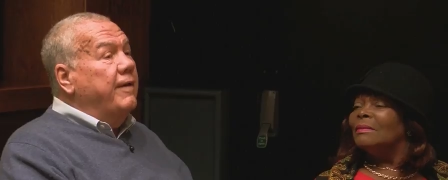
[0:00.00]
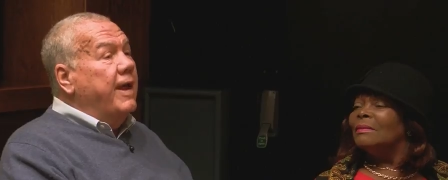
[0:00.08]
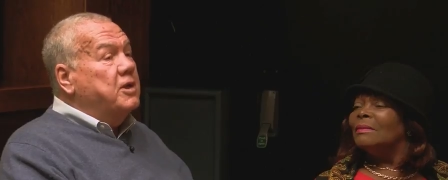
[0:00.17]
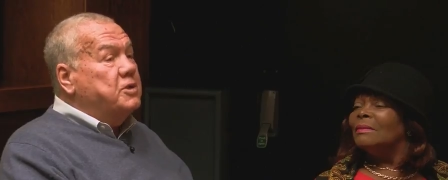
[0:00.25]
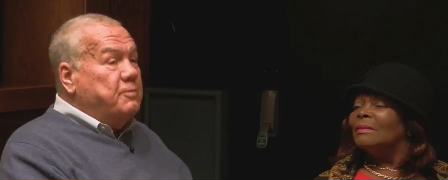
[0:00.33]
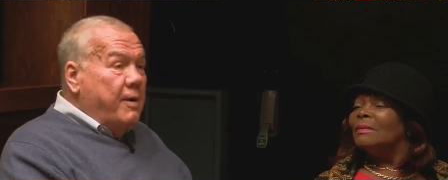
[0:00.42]
Speaker 1: The
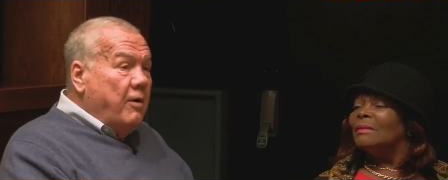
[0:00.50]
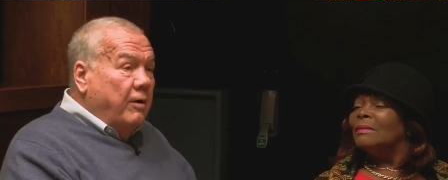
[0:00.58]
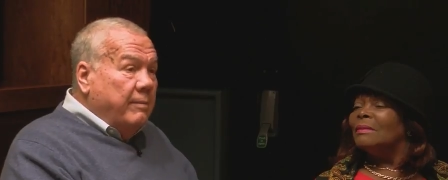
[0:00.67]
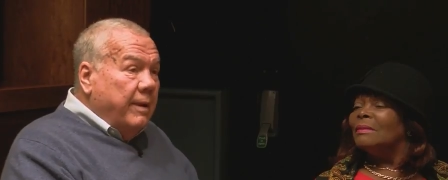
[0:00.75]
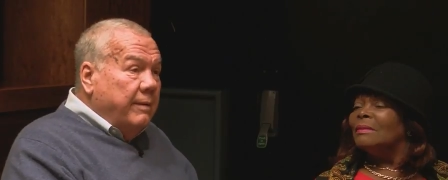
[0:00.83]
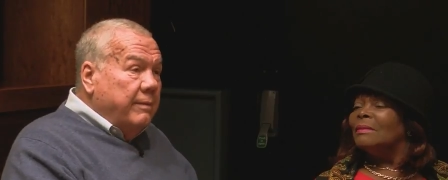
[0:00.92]

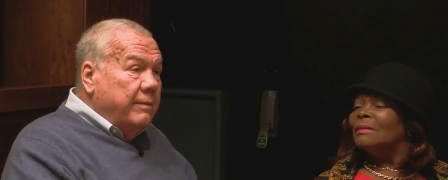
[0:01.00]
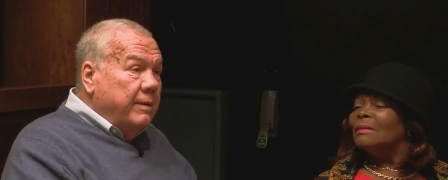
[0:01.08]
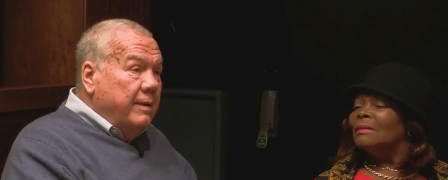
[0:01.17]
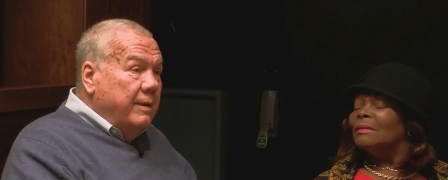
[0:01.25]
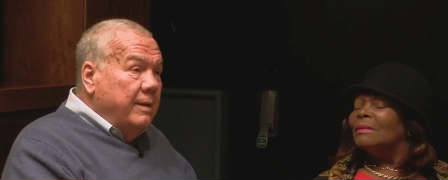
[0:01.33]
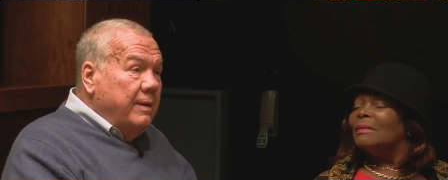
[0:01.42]
Experiment.
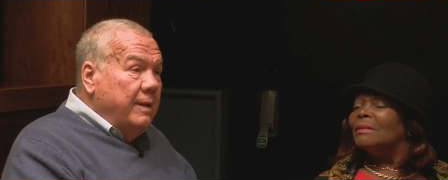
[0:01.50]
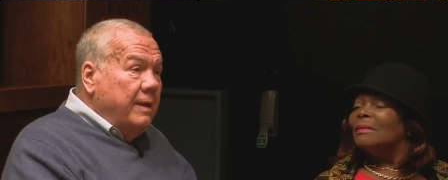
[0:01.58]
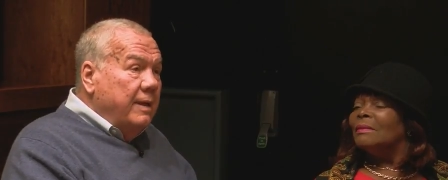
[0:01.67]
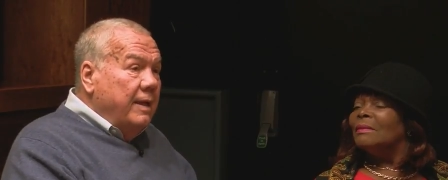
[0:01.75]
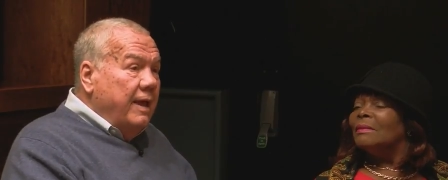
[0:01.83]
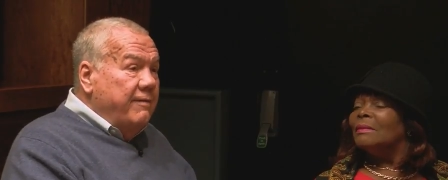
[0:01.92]

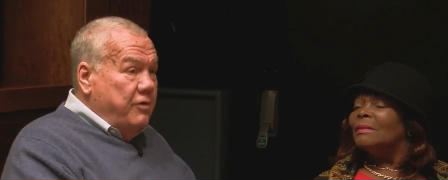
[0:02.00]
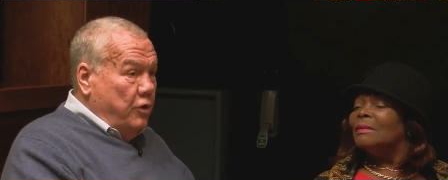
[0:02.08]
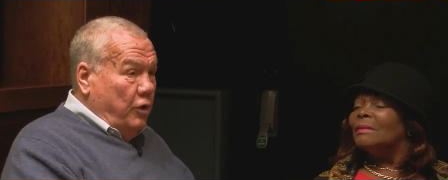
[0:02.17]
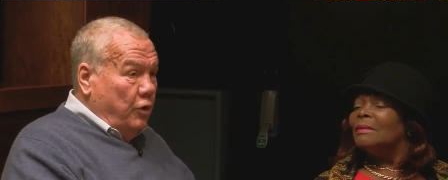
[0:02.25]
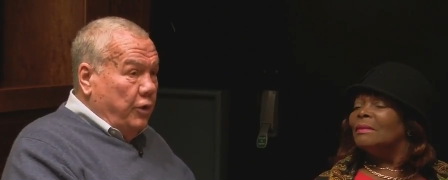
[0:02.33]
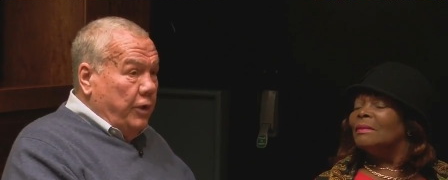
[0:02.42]
If you
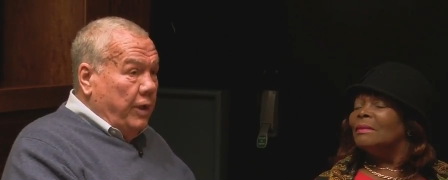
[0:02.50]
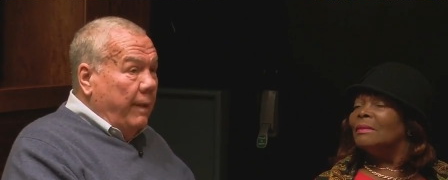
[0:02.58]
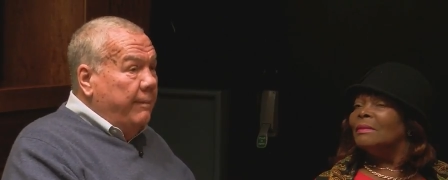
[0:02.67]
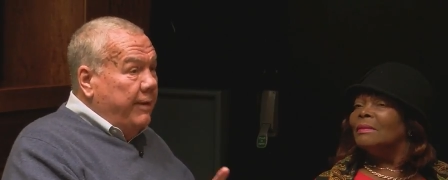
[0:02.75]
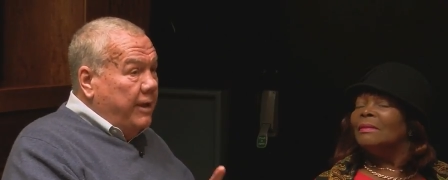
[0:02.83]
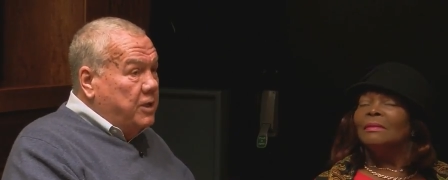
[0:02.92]
can look it
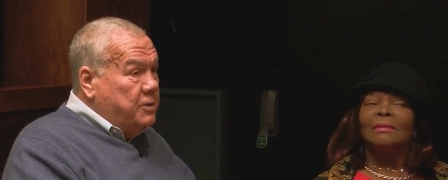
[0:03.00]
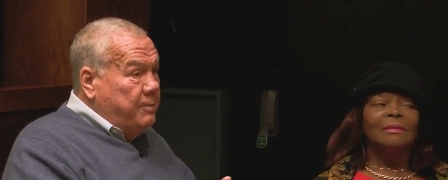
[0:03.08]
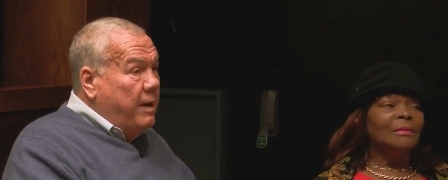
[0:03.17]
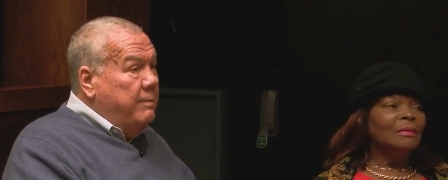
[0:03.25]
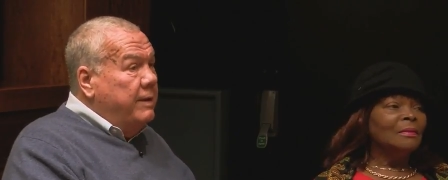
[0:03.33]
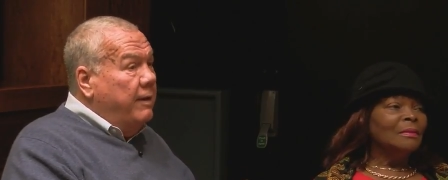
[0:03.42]
up, The
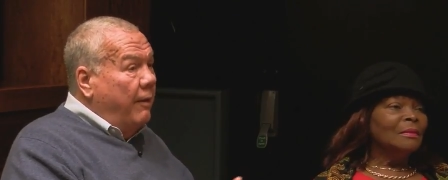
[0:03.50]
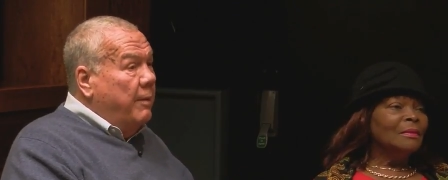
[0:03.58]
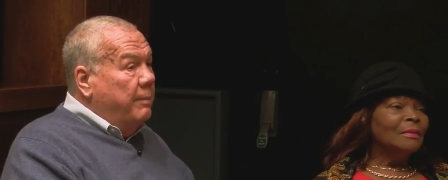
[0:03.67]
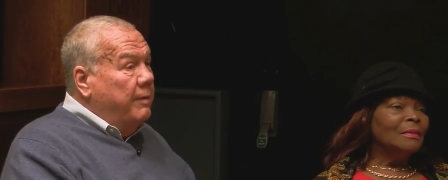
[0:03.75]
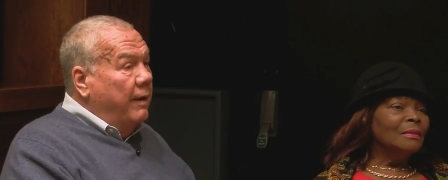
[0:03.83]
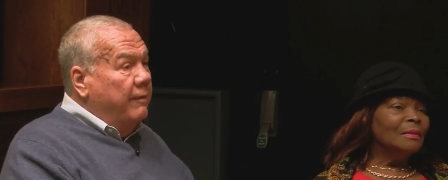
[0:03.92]
Experiment on
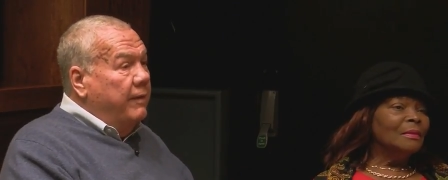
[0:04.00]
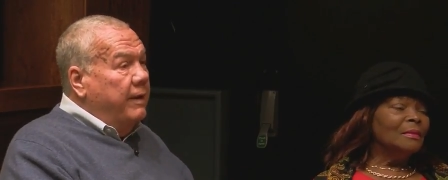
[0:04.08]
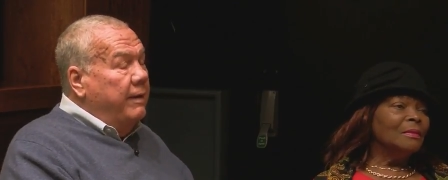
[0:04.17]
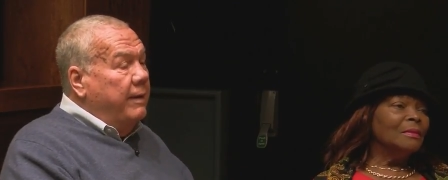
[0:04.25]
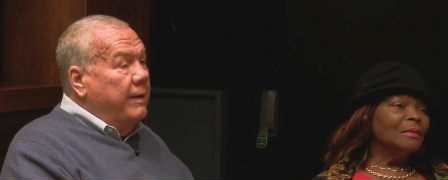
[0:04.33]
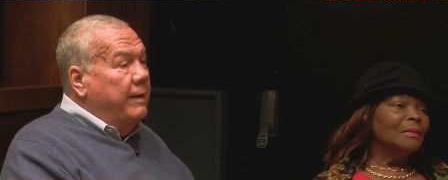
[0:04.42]
the on
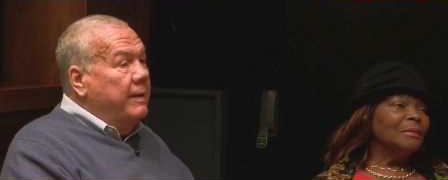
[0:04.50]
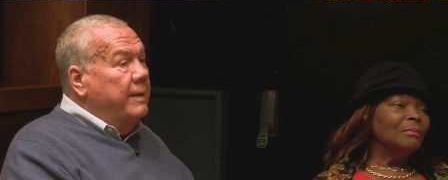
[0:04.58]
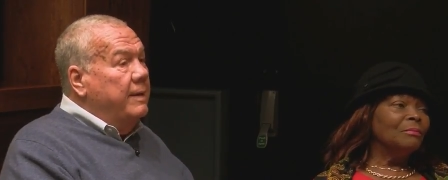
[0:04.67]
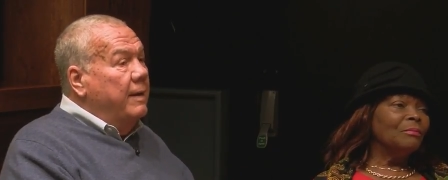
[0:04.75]
the uh,